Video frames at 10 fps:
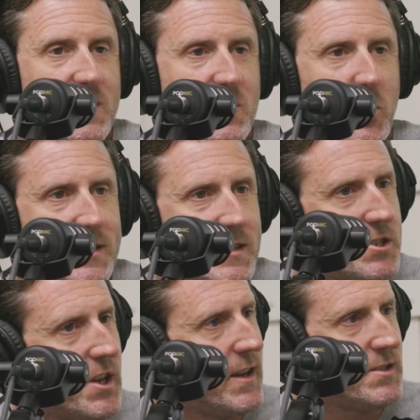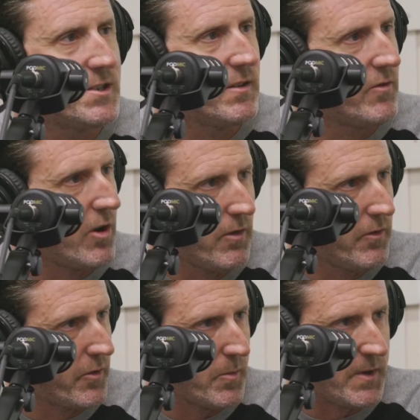Sports has changed and
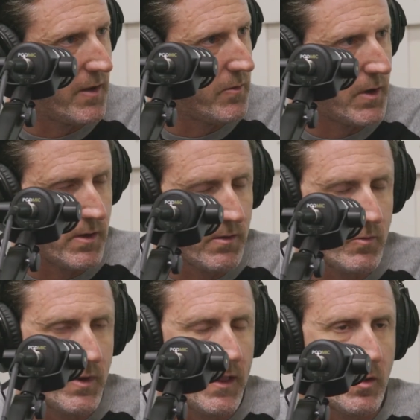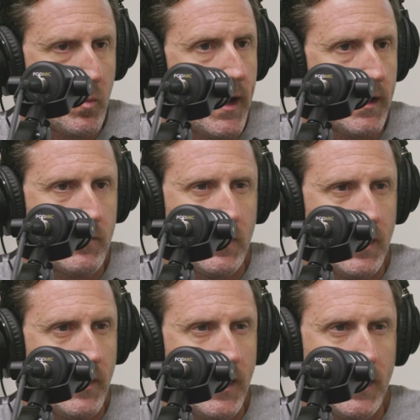evolved for me. When I look back,
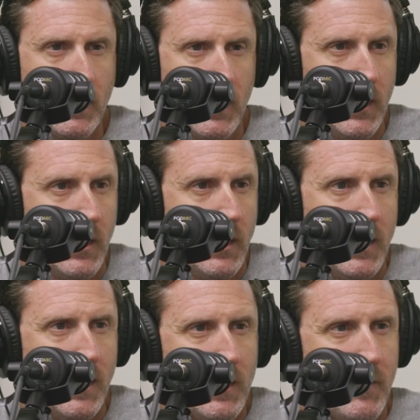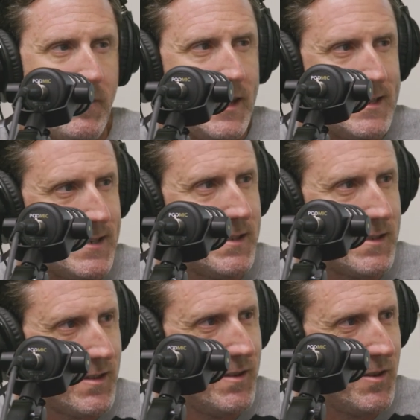I've had a lot of
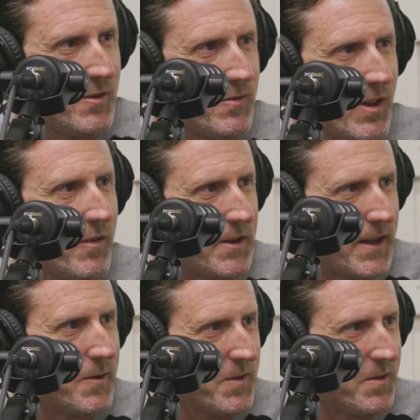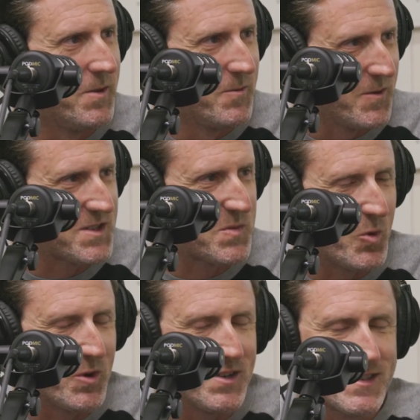phases of love and hate with
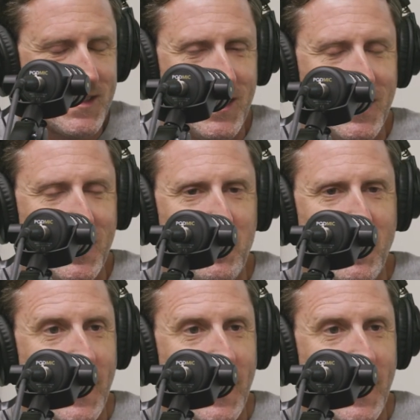sports. Sure.